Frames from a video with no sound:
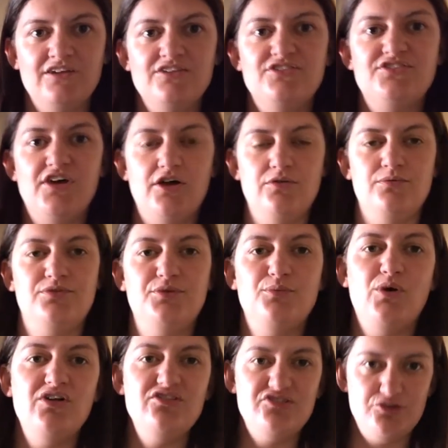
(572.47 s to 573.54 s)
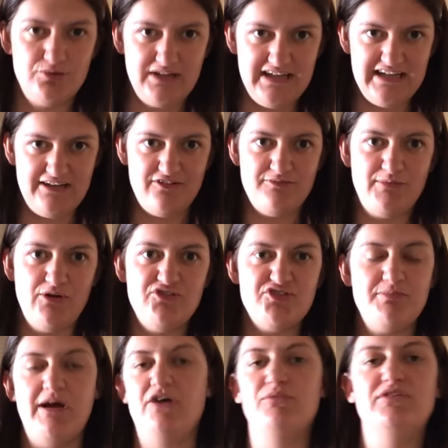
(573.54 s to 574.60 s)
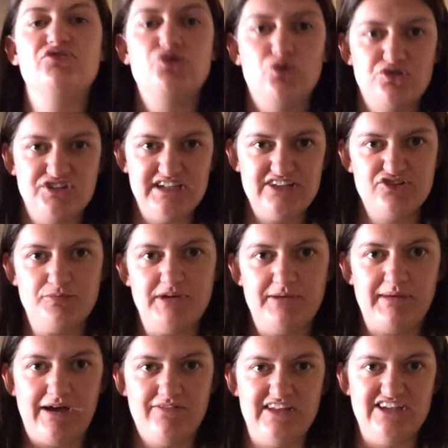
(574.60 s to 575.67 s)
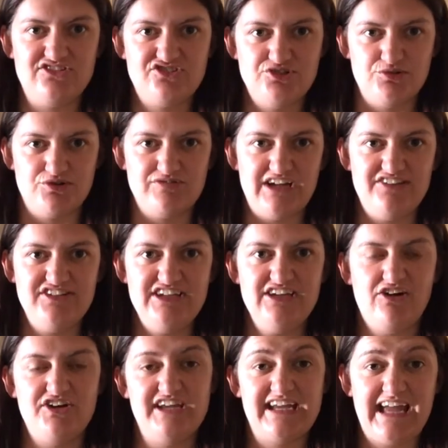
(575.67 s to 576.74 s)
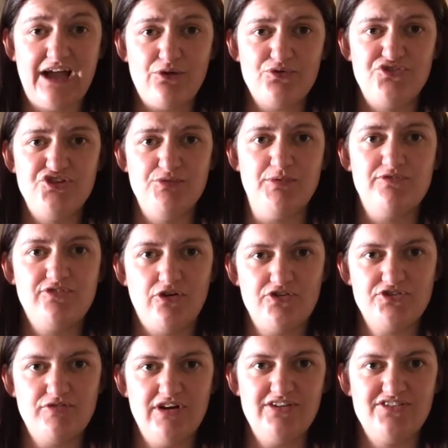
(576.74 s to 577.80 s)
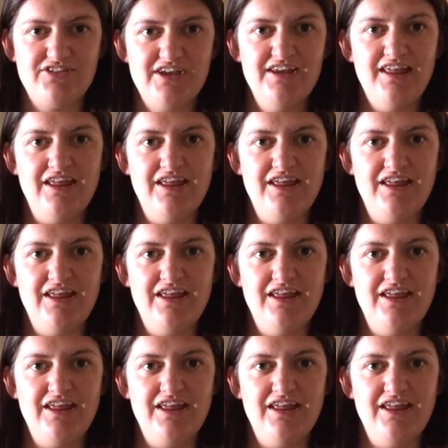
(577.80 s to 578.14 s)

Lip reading: So the ones you will hear most about, and we've talked a little bit about these two already, are your calcium and phosphorus.